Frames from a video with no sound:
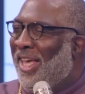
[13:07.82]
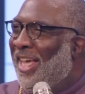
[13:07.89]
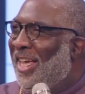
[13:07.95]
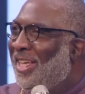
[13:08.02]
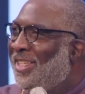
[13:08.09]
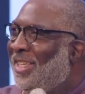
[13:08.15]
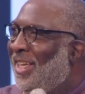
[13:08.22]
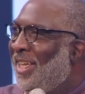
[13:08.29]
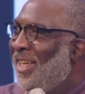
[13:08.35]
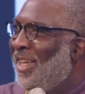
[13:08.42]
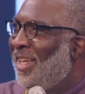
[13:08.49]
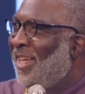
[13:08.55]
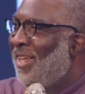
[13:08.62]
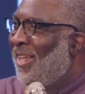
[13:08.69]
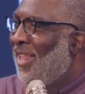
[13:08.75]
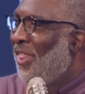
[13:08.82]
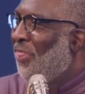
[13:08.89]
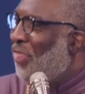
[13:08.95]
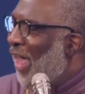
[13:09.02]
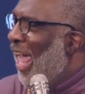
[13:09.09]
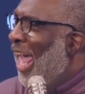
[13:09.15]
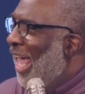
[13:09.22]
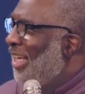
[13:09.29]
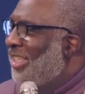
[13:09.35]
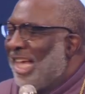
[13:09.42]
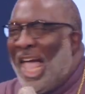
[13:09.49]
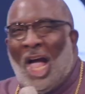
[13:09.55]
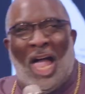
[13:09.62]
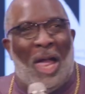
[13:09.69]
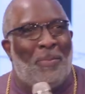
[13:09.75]
is. These,
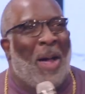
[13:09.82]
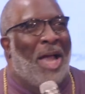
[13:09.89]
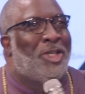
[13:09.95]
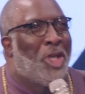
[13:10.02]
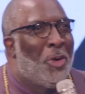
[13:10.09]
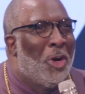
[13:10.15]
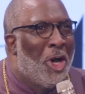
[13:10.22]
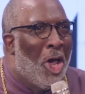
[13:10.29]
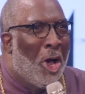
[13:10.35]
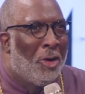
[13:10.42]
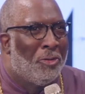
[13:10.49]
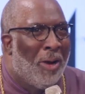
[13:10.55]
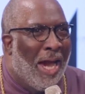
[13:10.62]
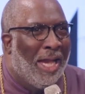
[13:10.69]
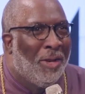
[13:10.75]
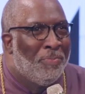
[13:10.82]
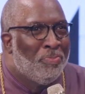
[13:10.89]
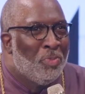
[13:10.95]
am I doing all right